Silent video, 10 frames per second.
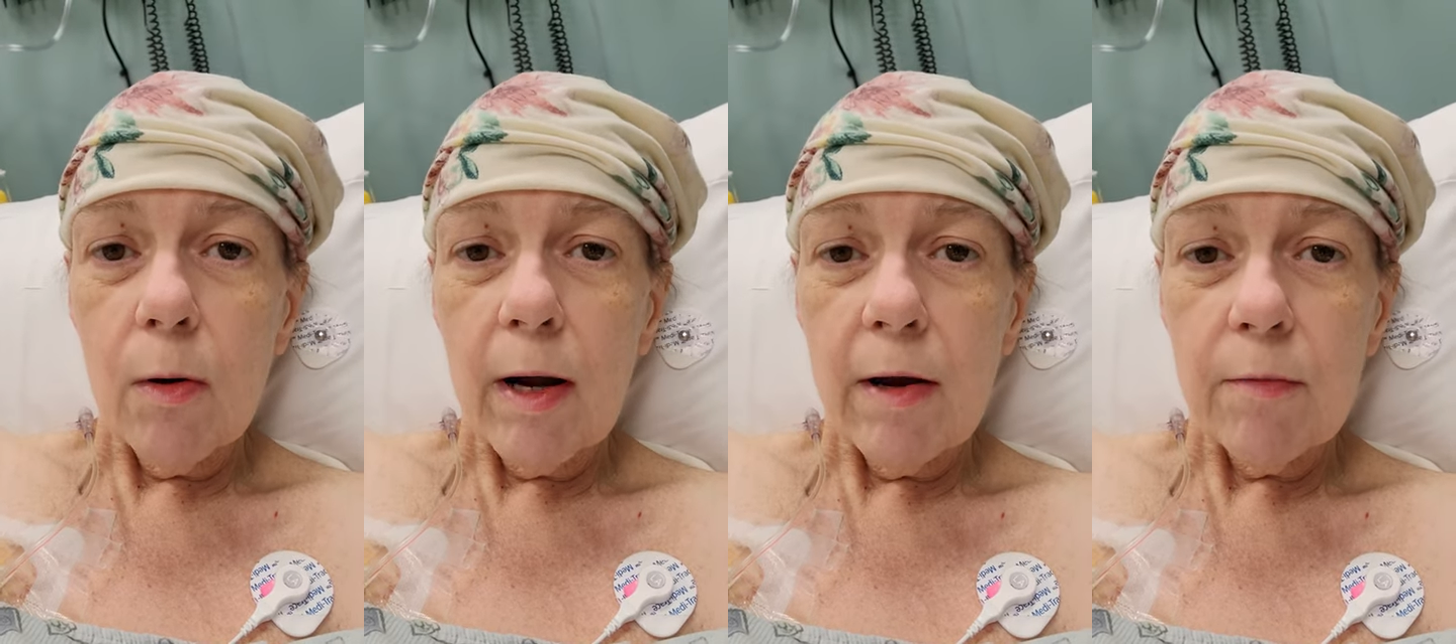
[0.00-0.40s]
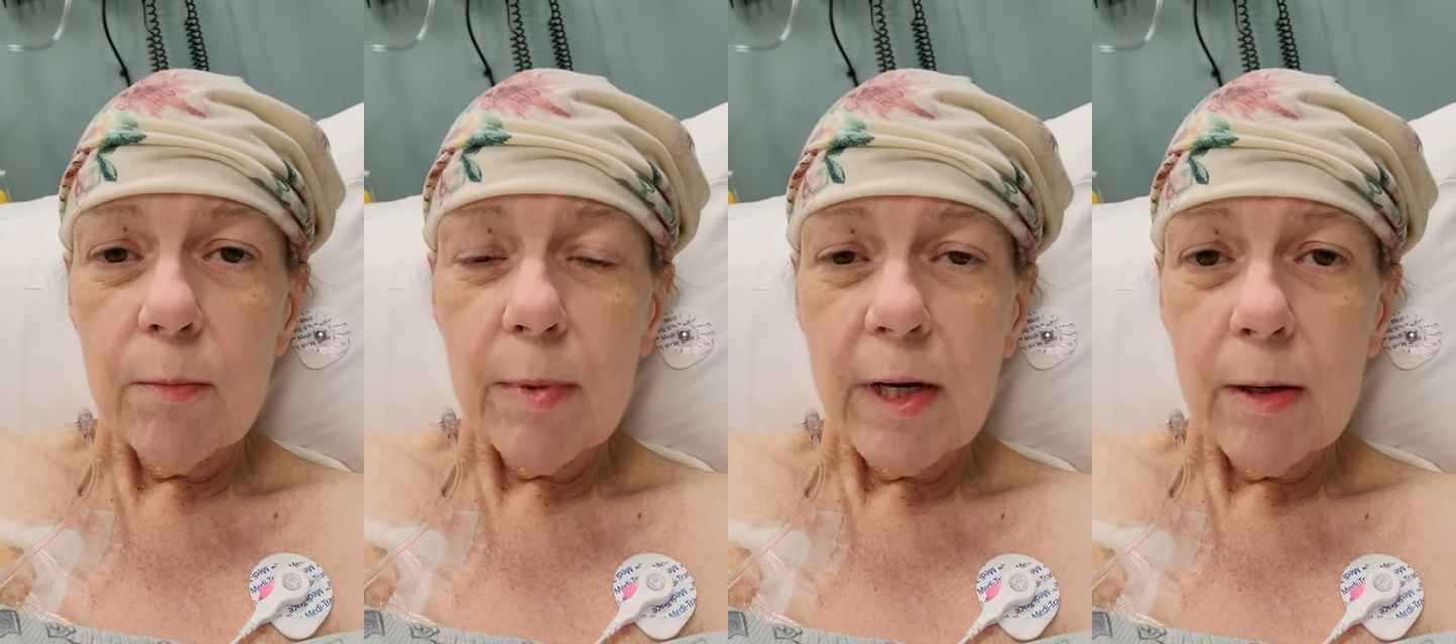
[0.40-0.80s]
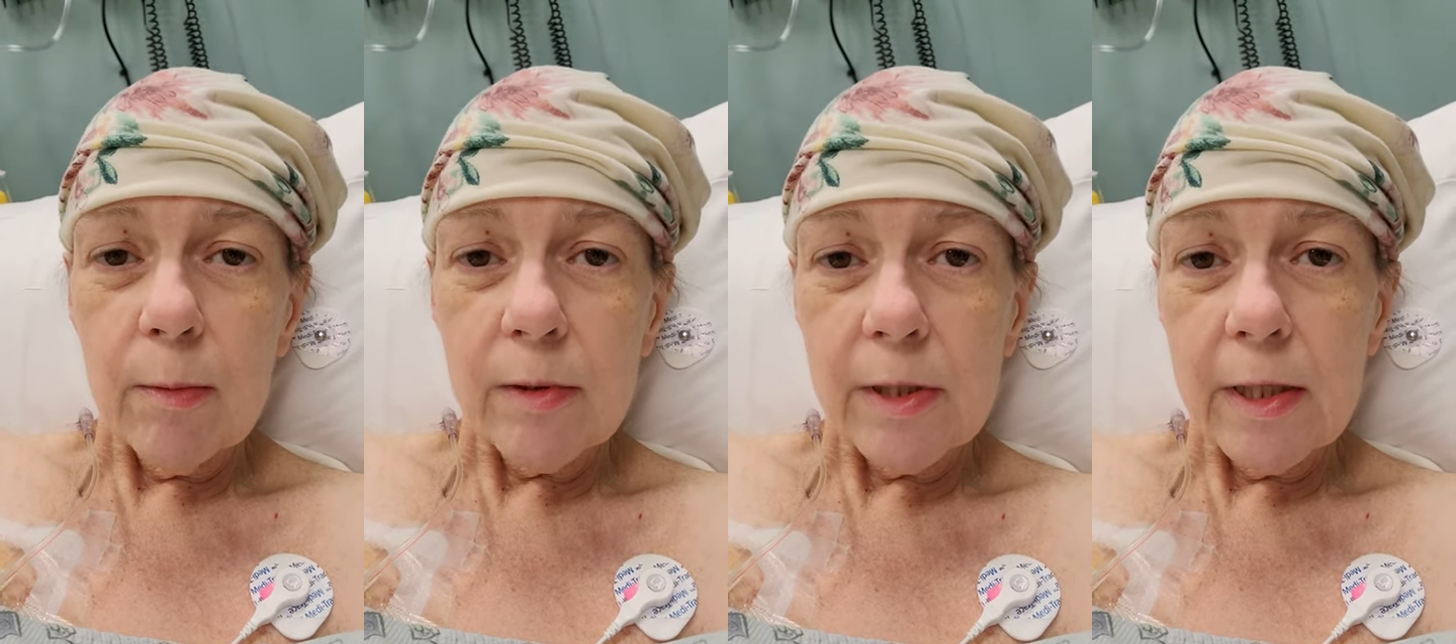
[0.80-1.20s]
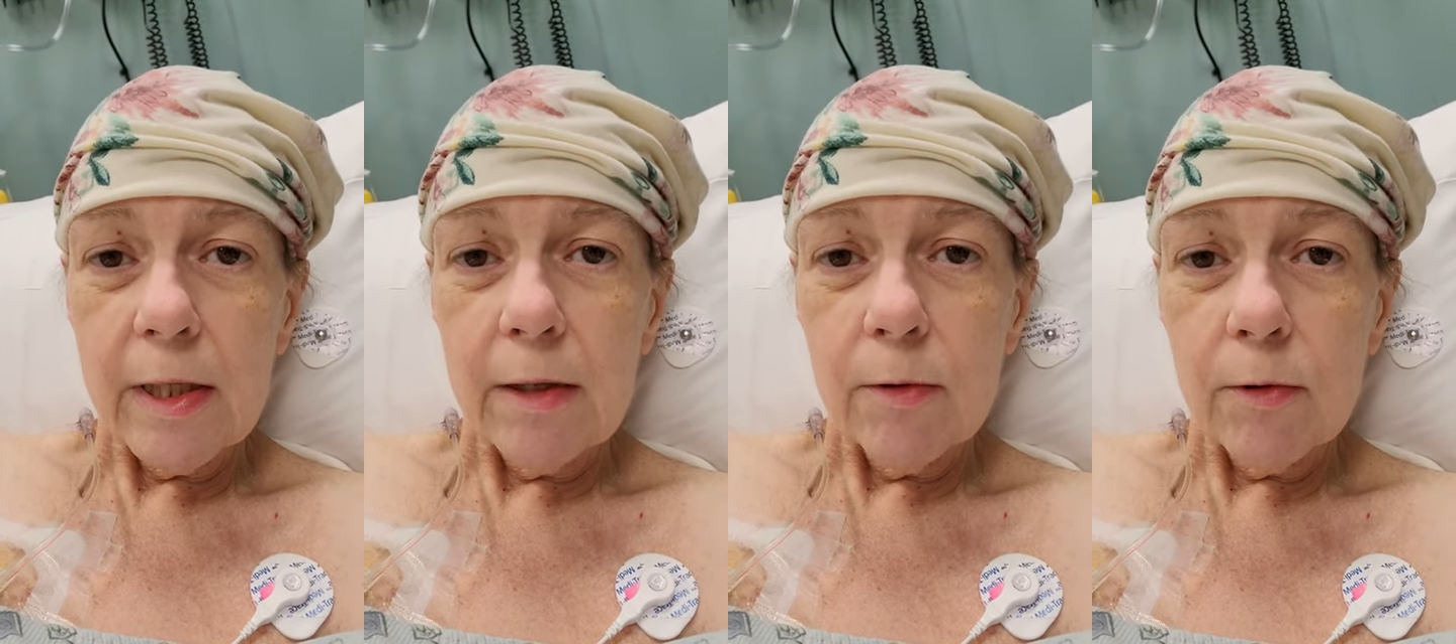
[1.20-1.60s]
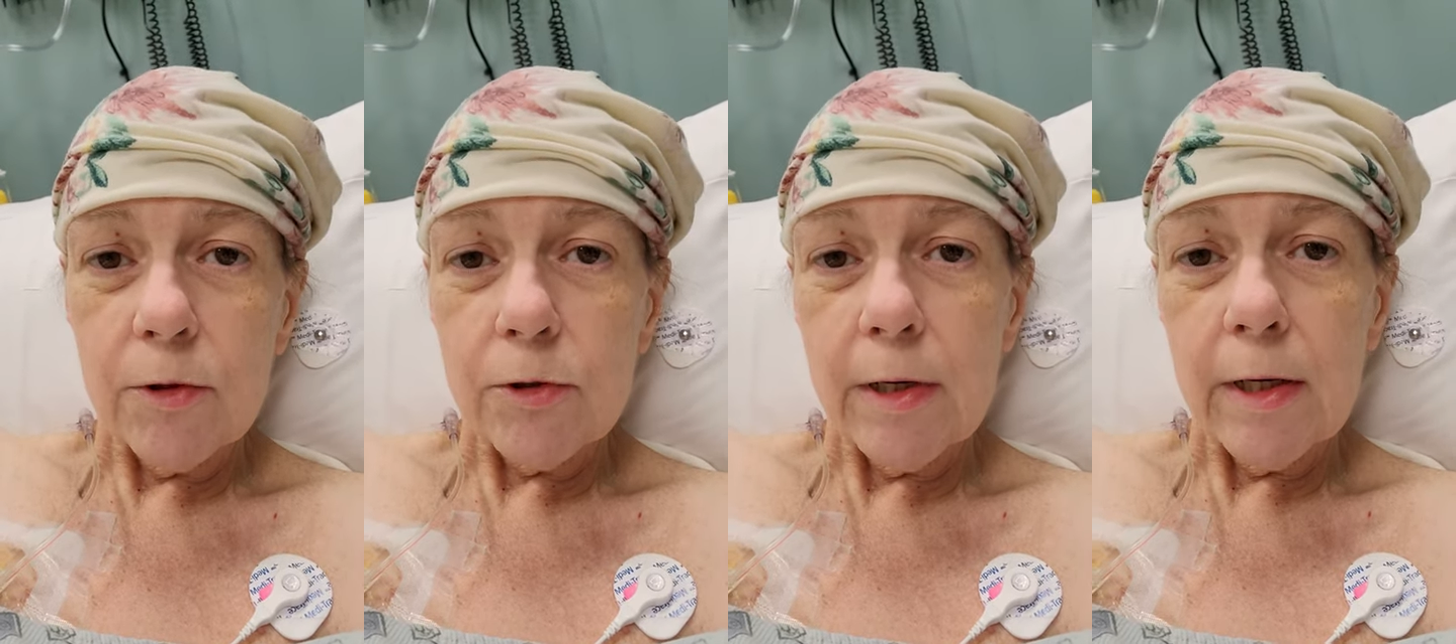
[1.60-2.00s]
I haven't been able to eat or
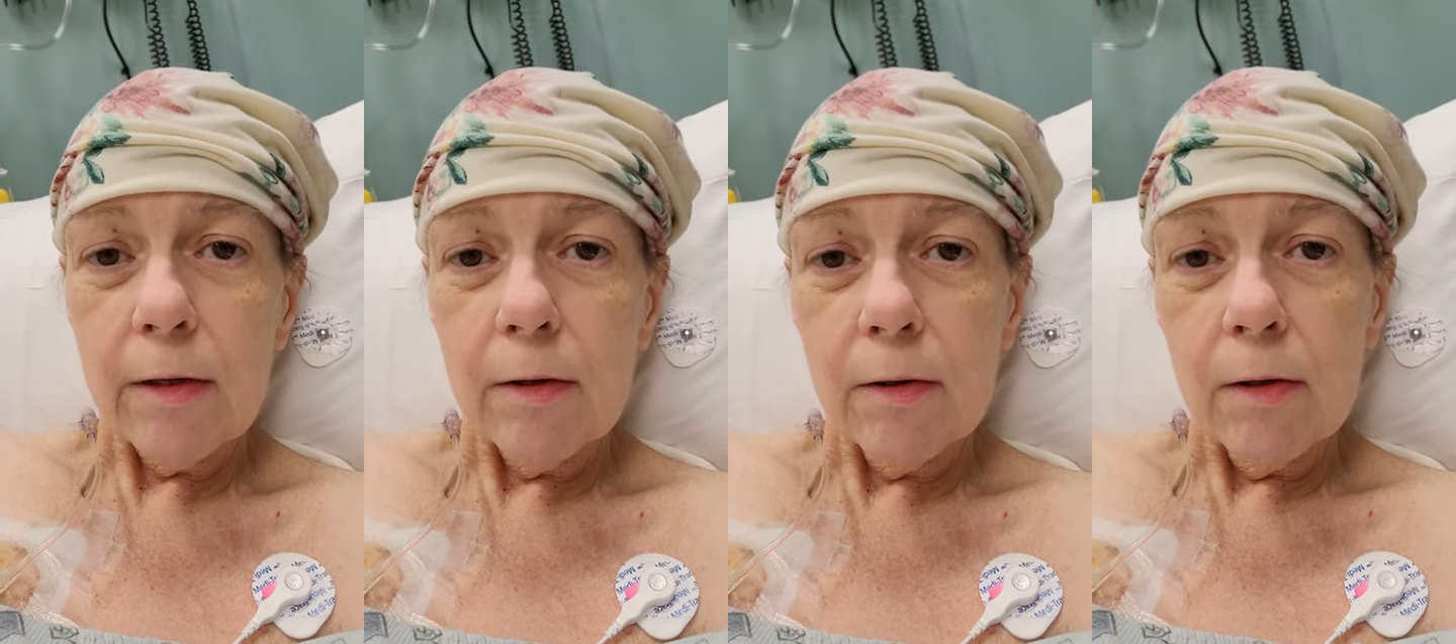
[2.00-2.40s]
drink